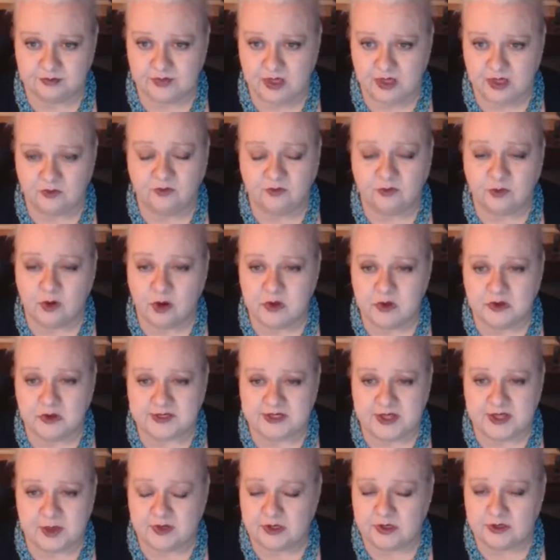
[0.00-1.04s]
informal
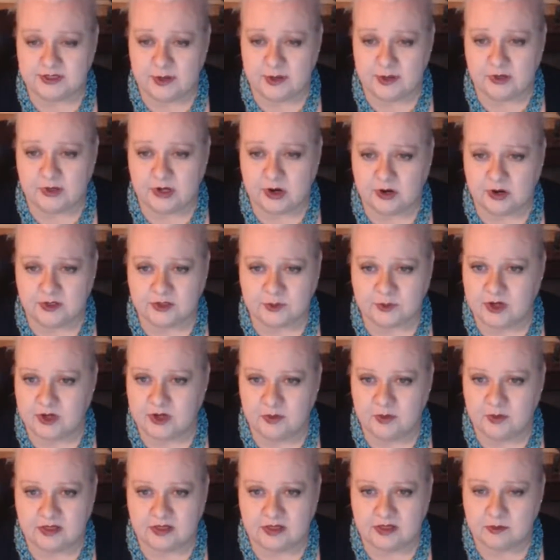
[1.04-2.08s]
seminars put
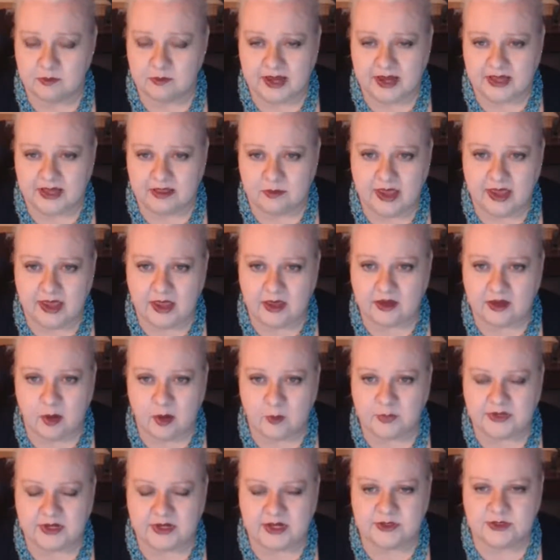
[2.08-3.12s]
on by the paint
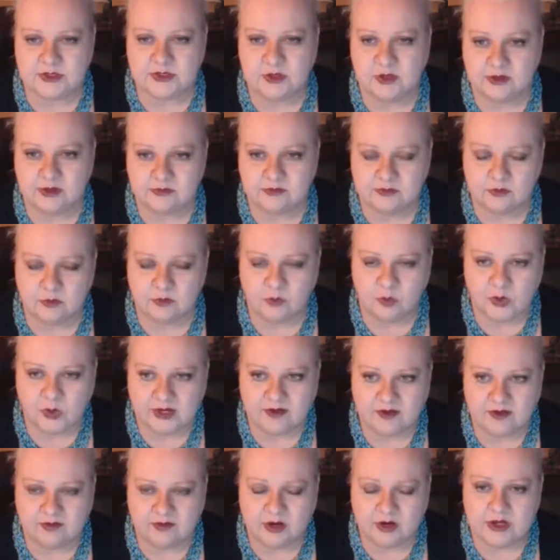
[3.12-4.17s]
companies or
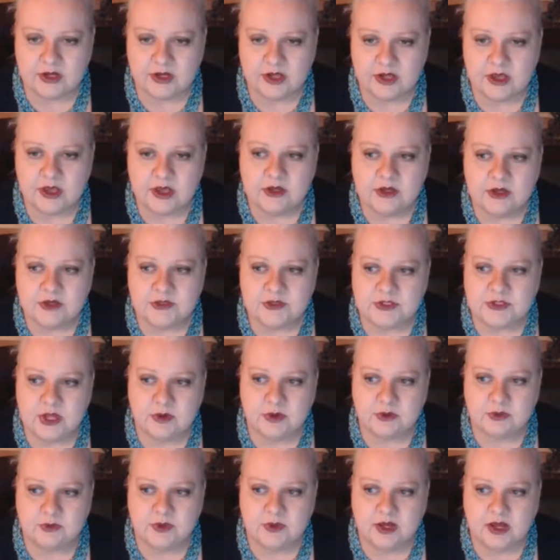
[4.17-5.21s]
whatever.
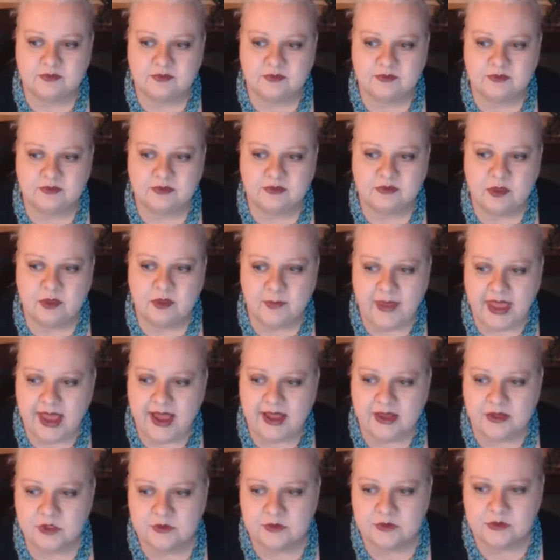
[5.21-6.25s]
So the
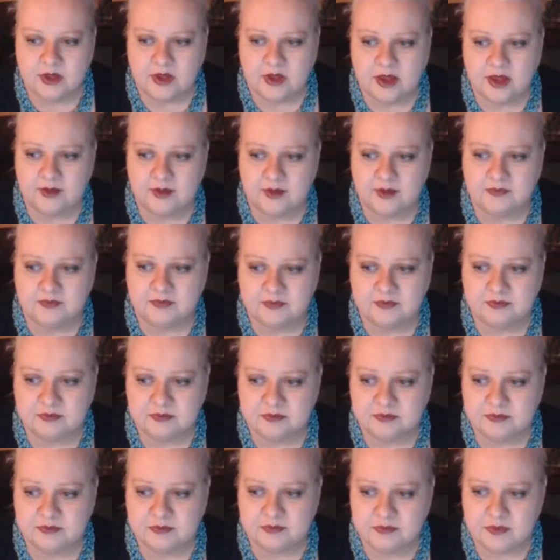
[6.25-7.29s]
badge,
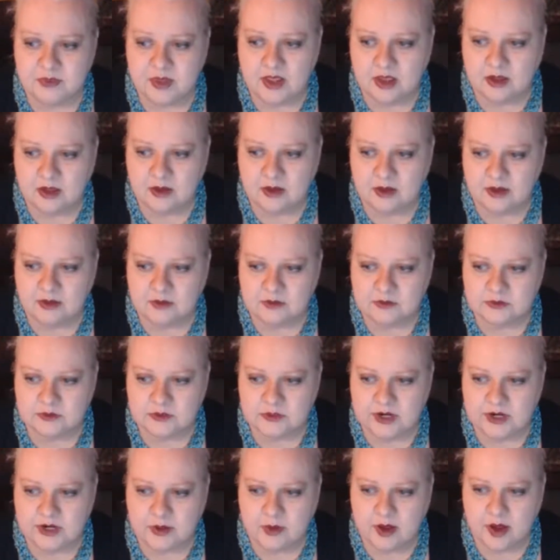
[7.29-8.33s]
I'll
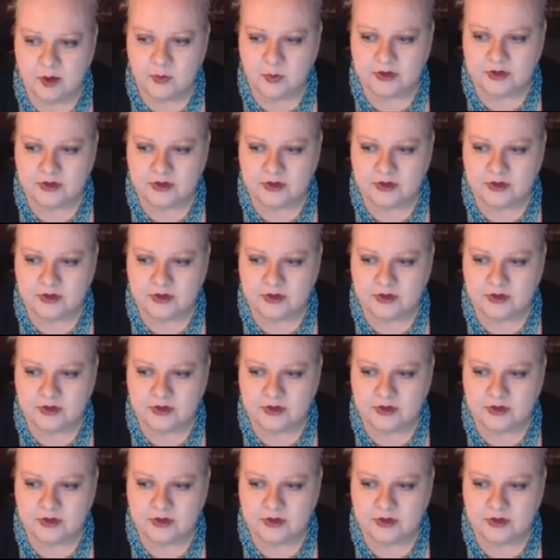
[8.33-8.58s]
try to pop